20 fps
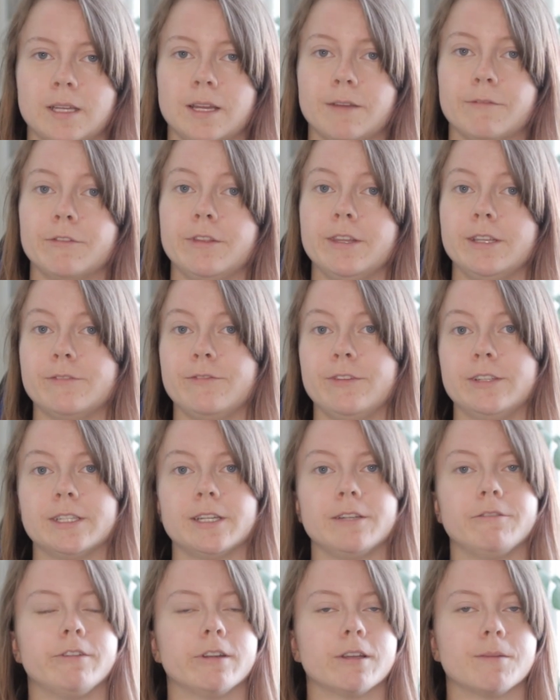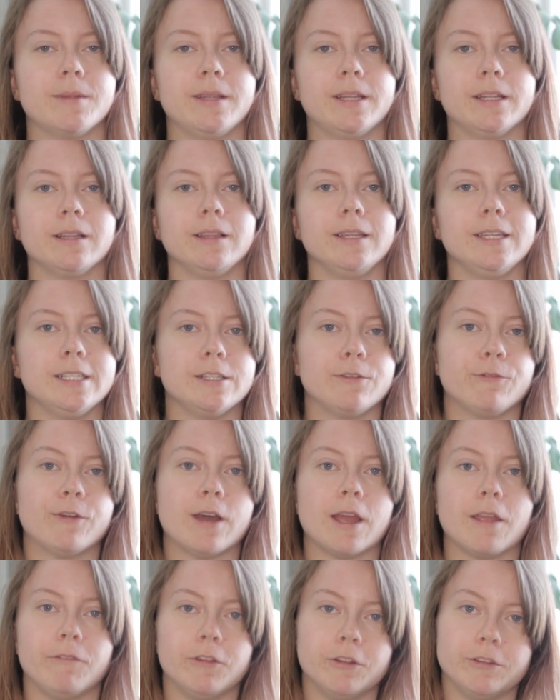And for this fish I recommend at least
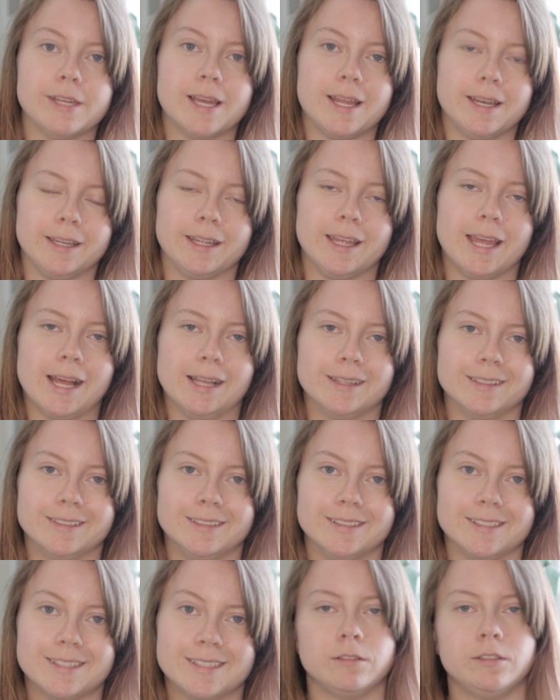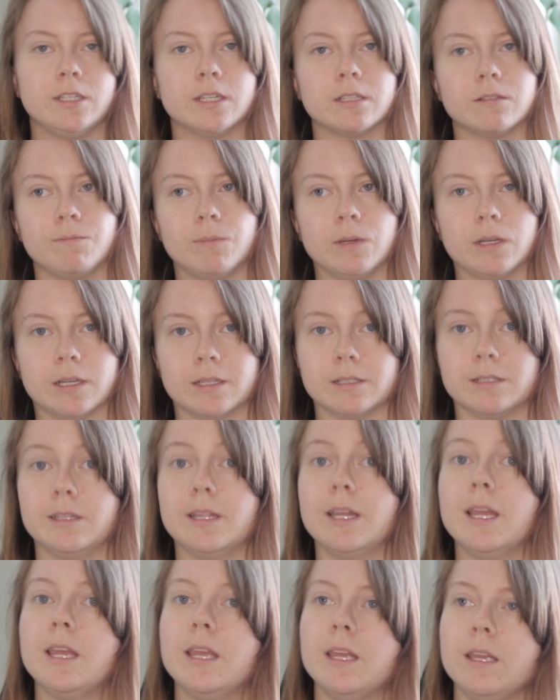5 to 10 gallons, just because
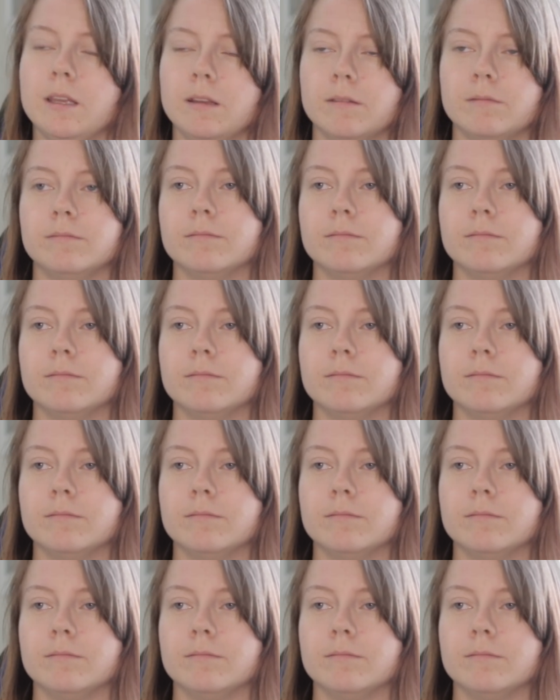they